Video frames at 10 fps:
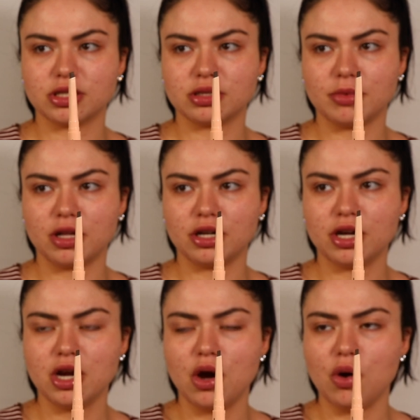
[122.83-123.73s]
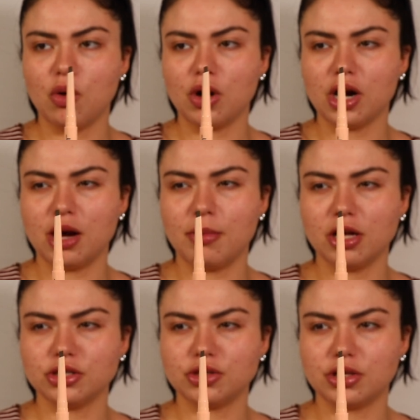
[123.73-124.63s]
smaller. Or
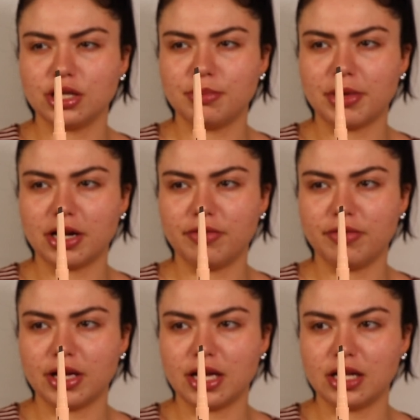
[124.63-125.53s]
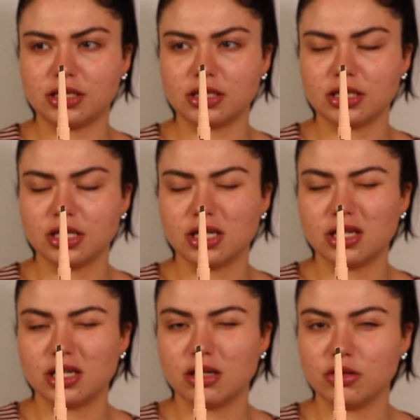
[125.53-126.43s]
also the Benefit,
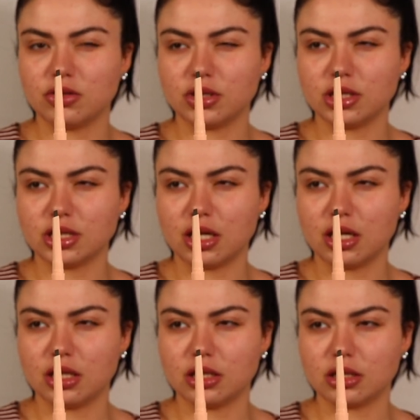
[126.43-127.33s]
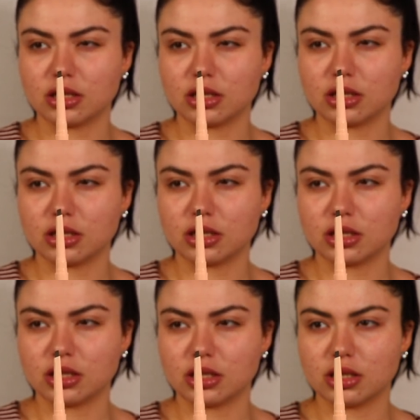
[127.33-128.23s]
which one is that?
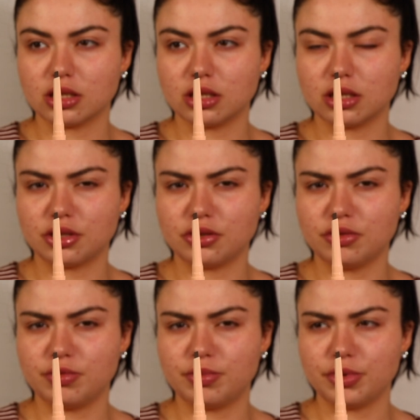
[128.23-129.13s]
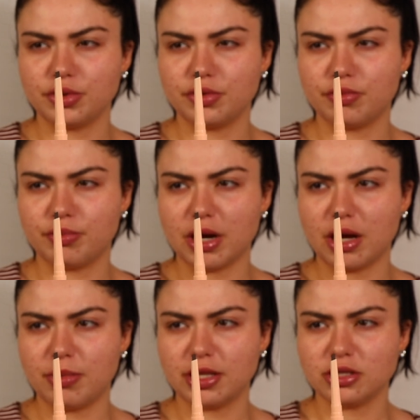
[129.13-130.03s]
Goof Proof
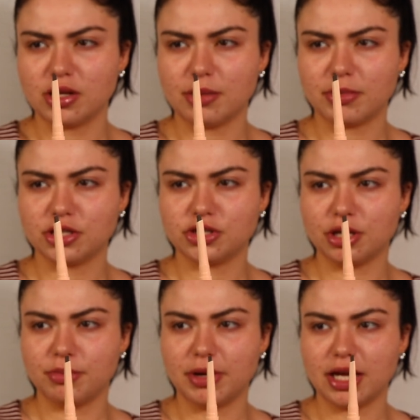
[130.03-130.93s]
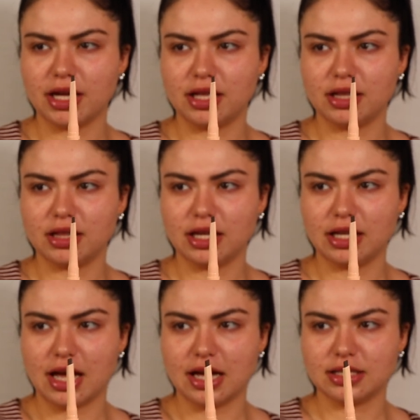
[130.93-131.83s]
Brow Pencil? I'm not sure, but it
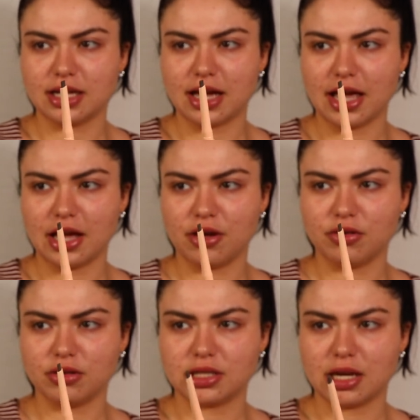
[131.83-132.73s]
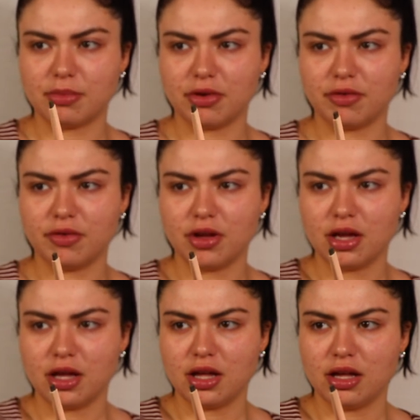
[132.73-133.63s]
has that angle type of
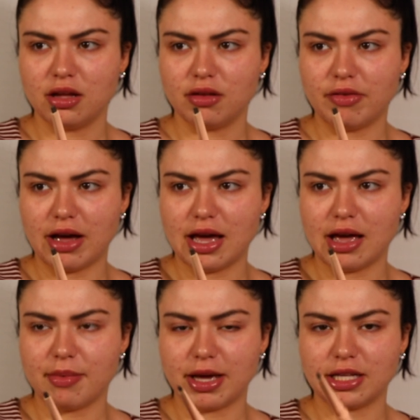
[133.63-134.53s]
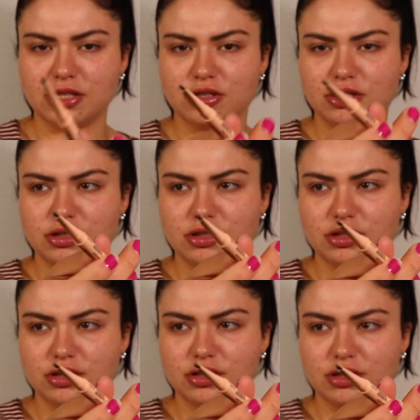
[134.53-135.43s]
vibe.
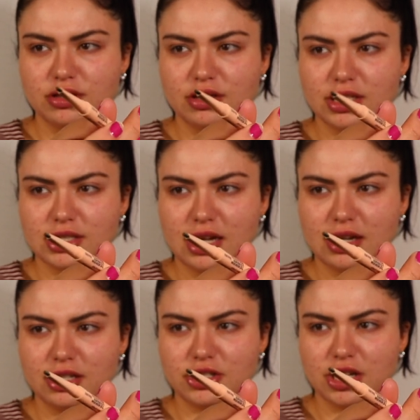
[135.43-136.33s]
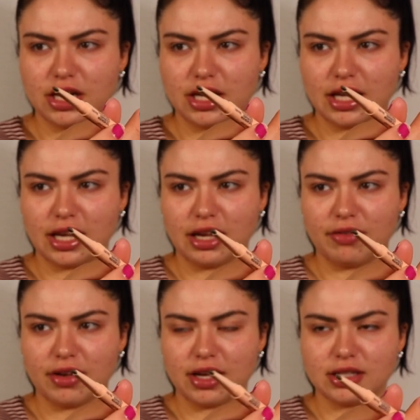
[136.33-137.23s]
It's kind of chunky,
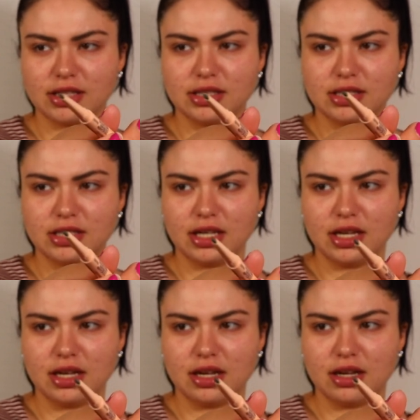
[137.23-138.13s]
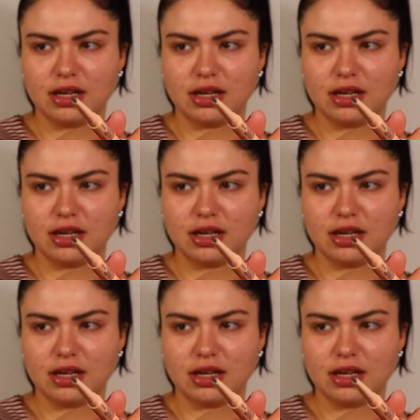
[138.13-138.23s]
if you guys can see.